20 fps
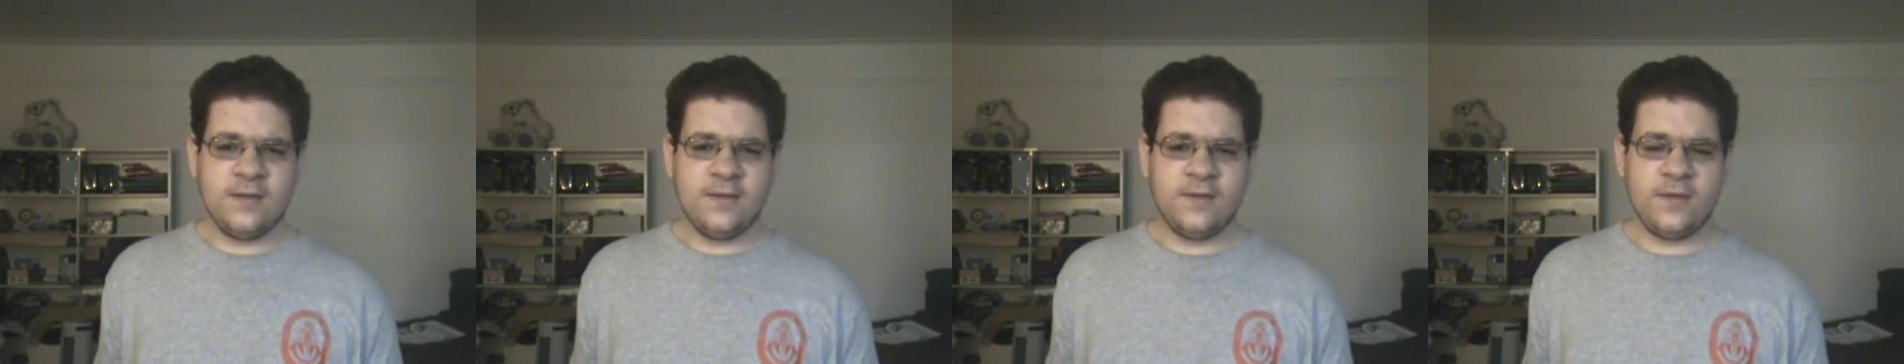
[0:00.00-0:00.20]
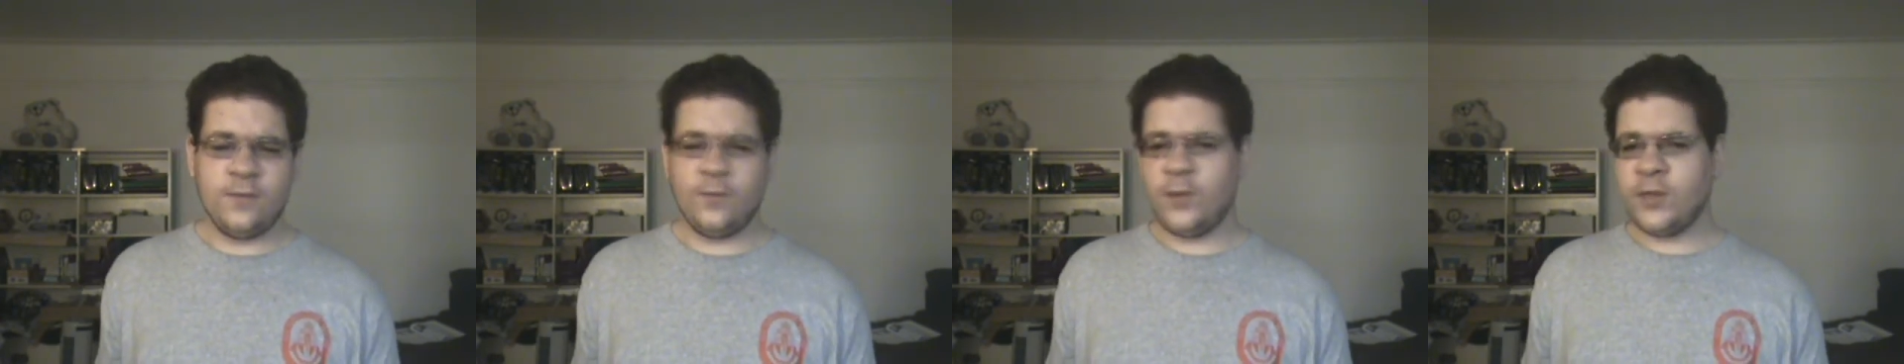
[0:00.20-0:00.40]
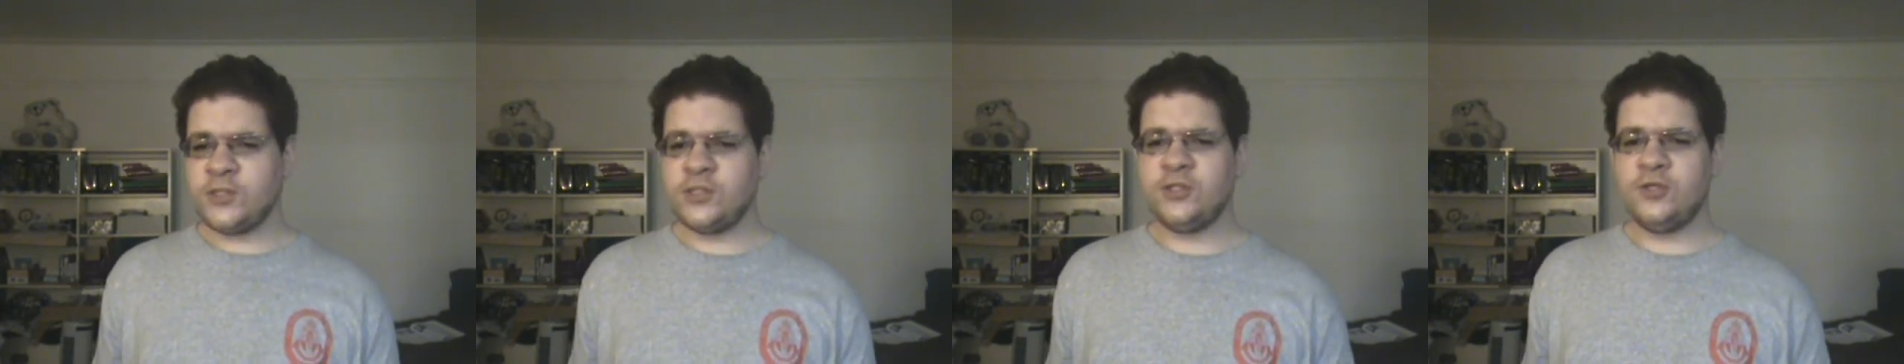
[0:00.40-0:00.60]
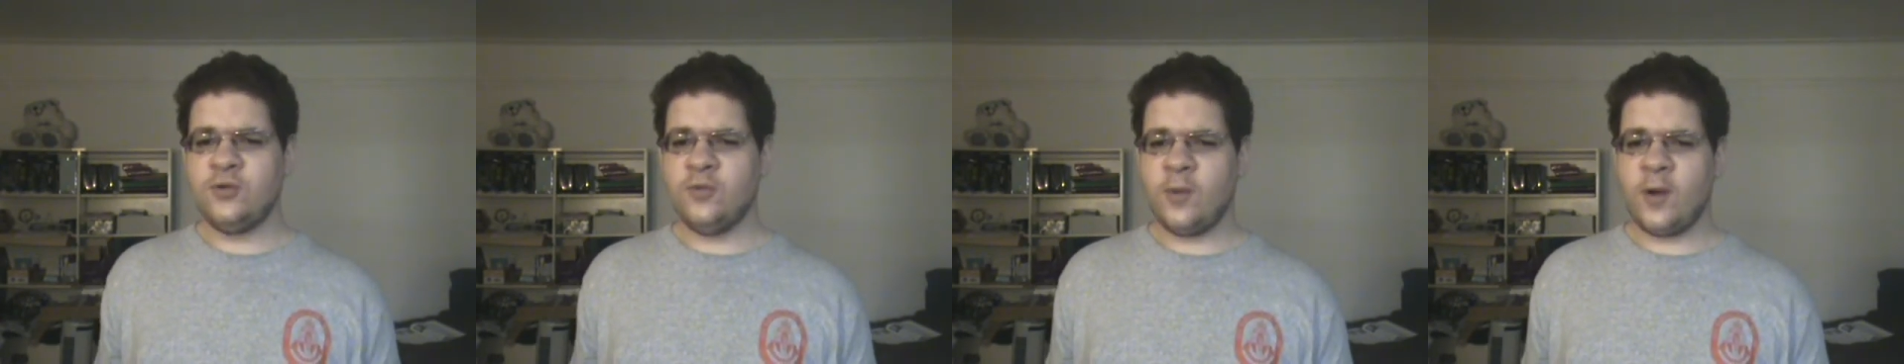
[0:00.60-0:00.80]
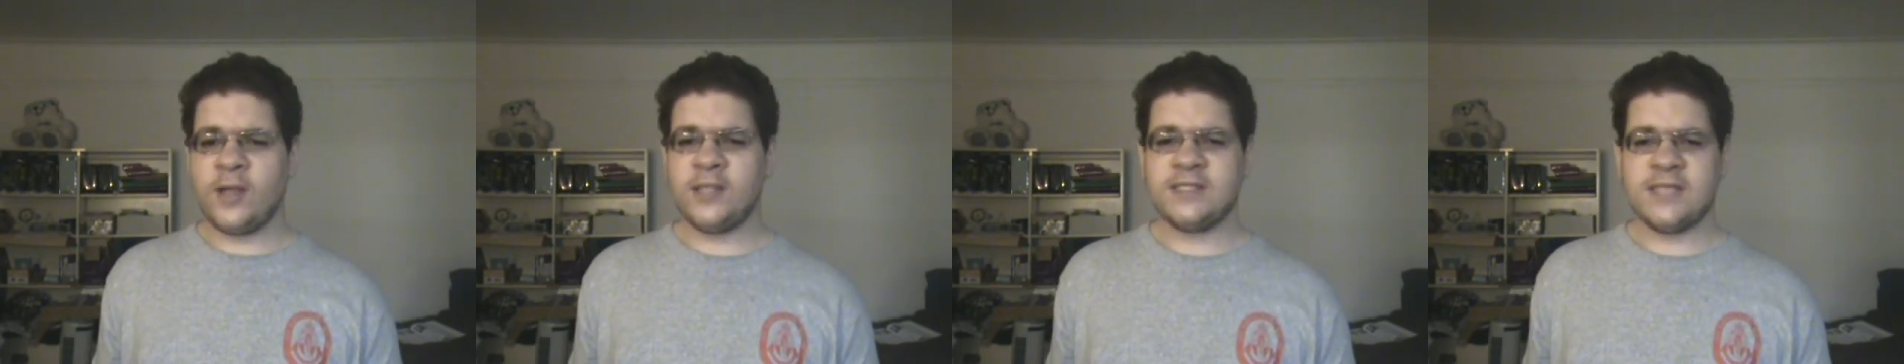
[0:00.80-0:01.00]
then what do
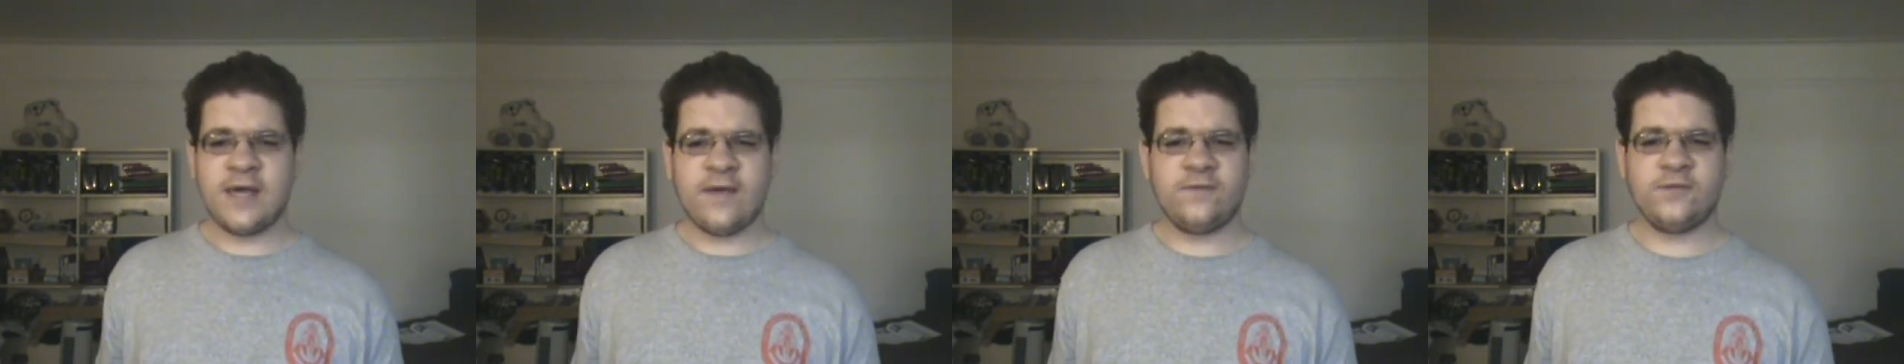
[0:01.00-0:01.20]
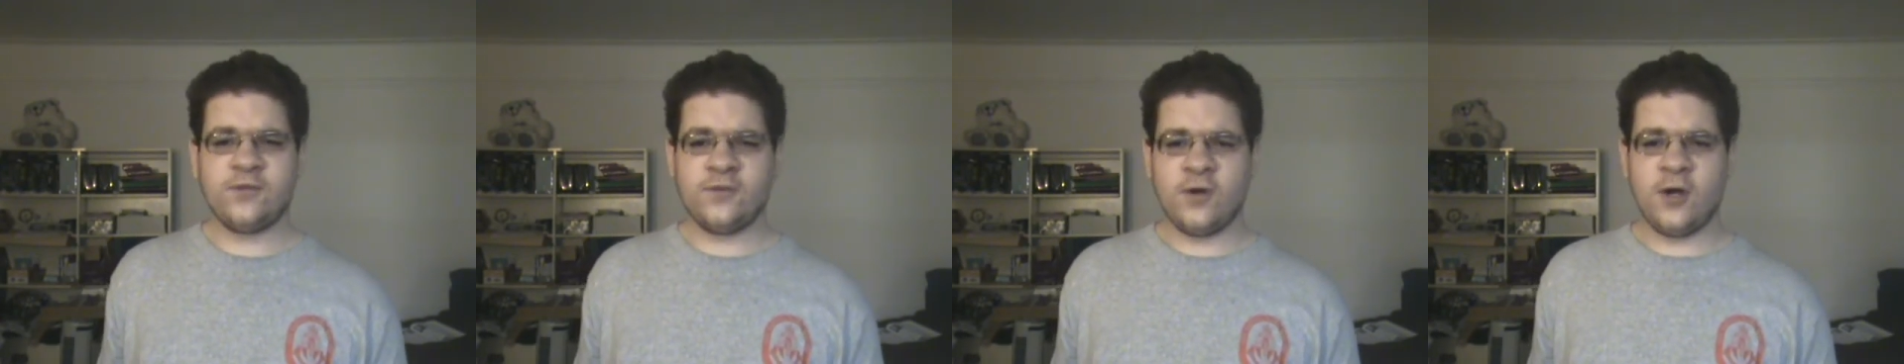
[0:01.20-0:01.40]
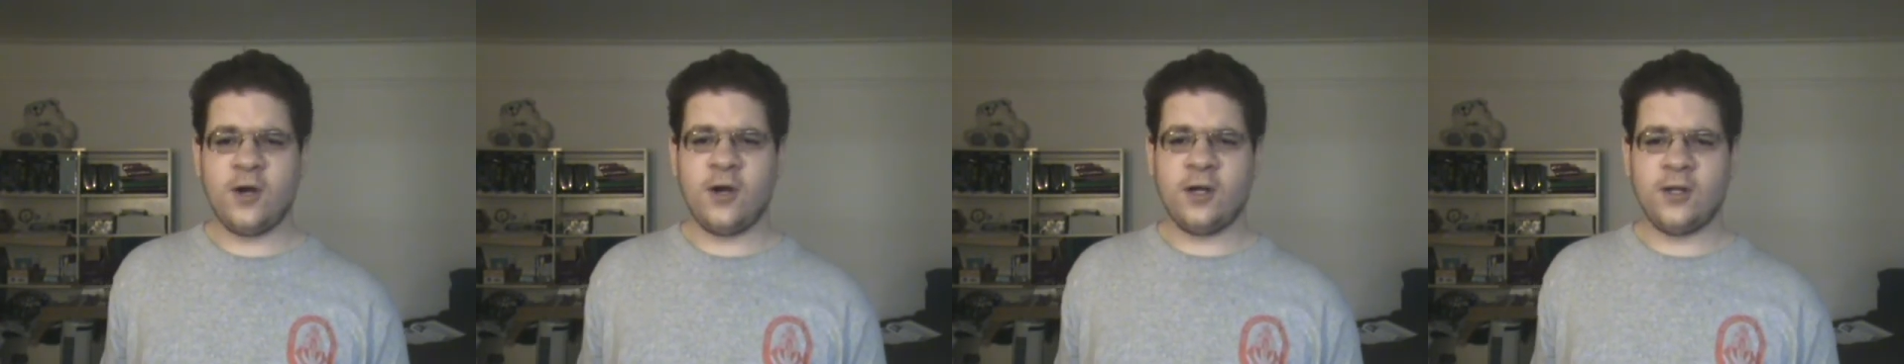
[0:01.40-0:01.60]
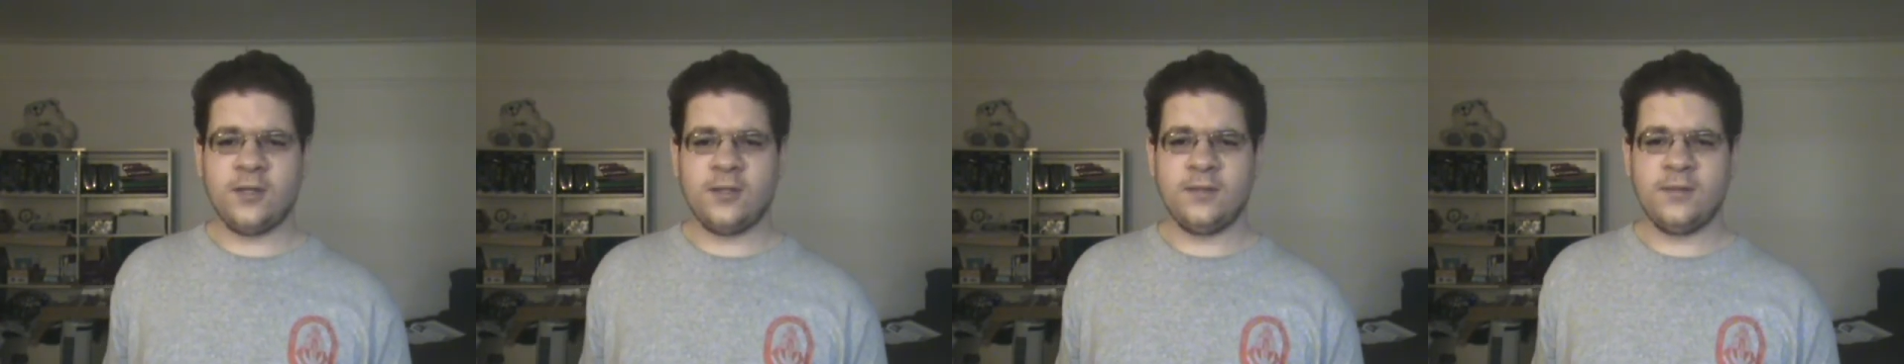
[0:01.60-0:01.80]
you want after all?